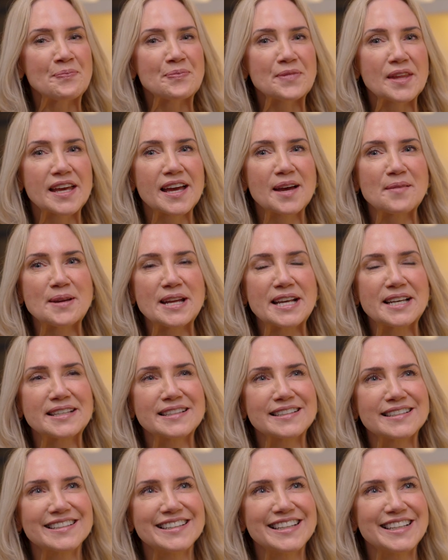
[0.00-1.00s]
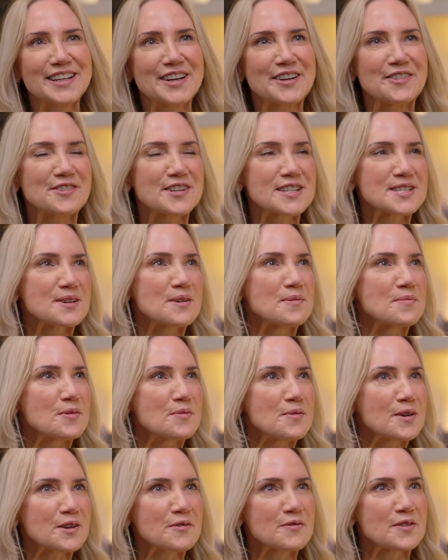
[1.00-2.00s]
I mean, you know, for example,
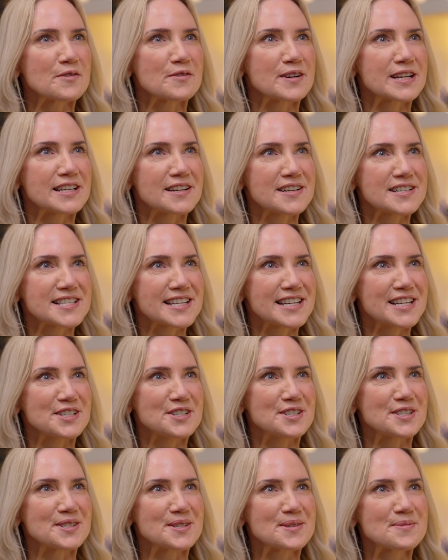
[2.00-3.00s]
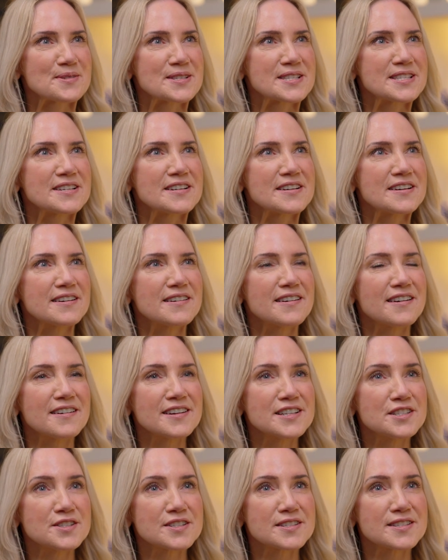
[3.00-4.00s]
one of the realizations was that I
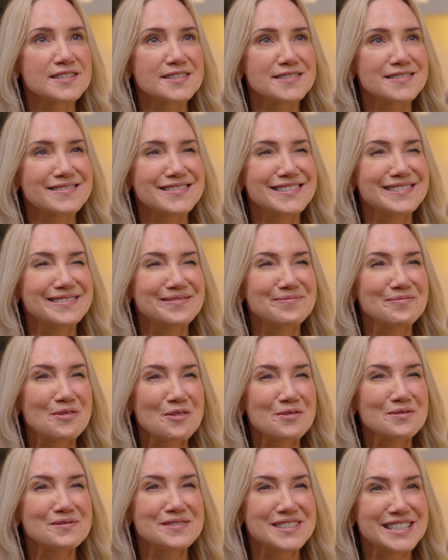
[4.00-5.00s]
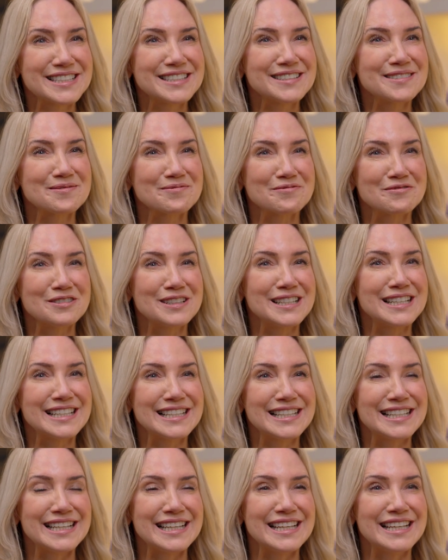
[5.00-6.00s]
just couldn't
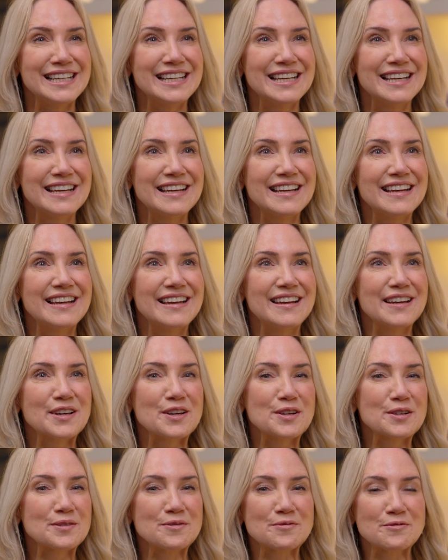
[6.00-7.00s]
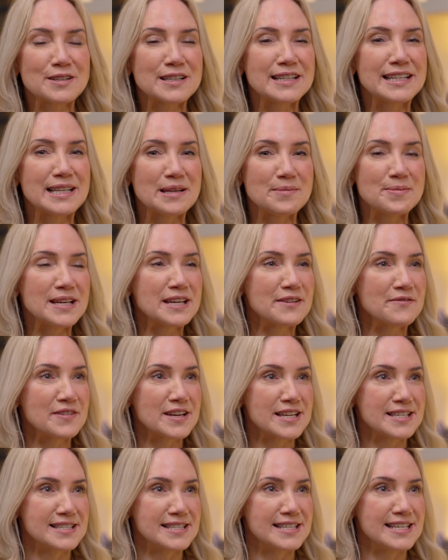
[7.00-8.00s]
really be
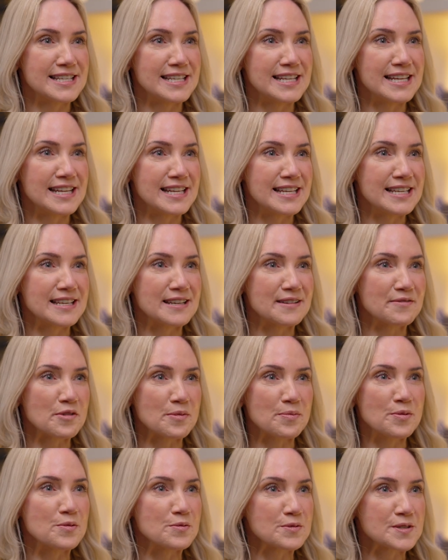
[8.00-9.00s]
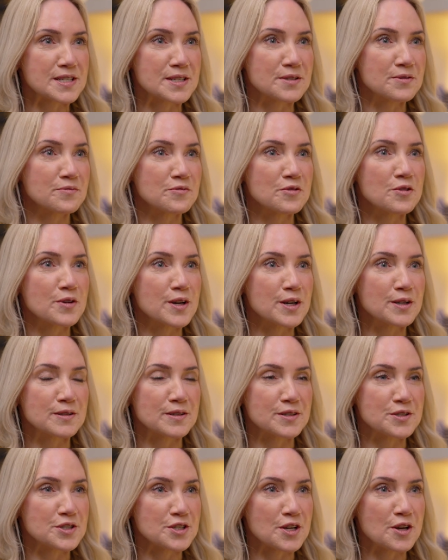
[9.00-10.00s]
invested in reporting on royal
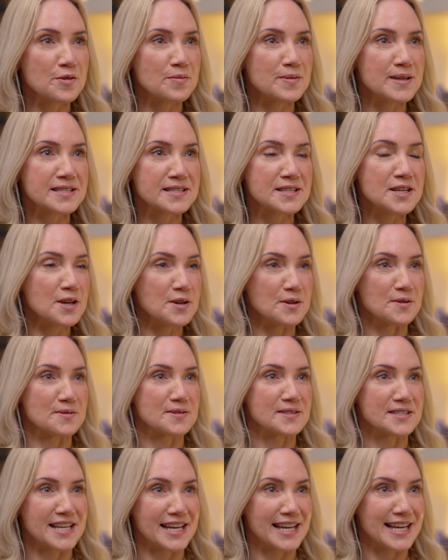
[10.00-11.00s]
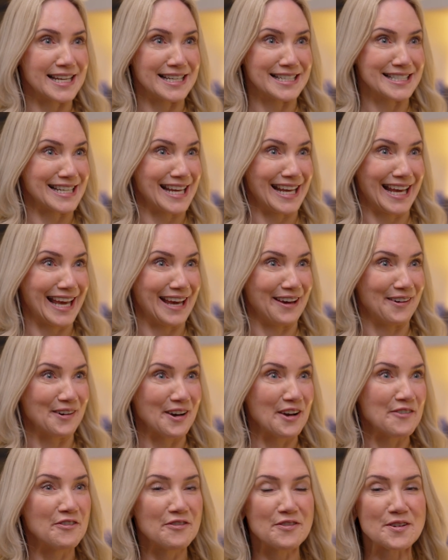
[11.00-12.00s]
and showbiz news day in, day out.
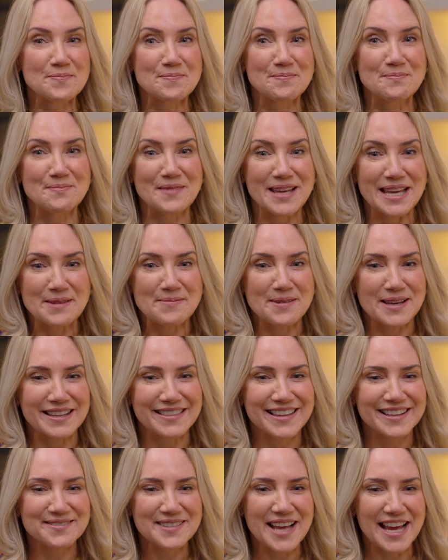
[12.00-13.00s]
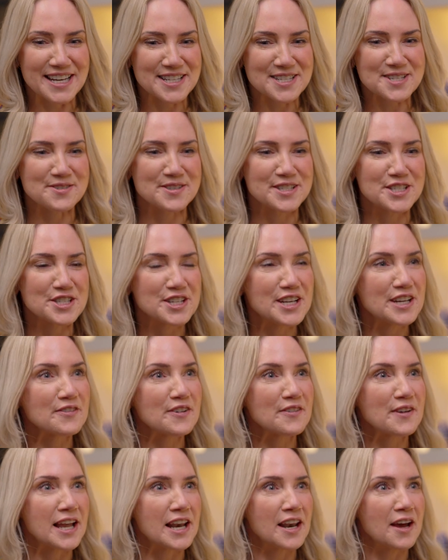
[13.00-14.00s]
And for me being the editor-in-chief
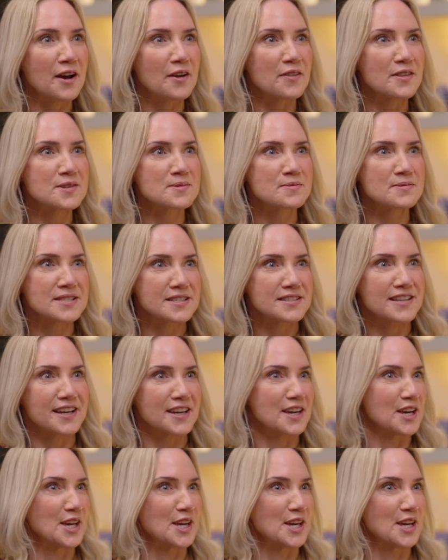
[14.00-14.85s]
of Hello, this was like a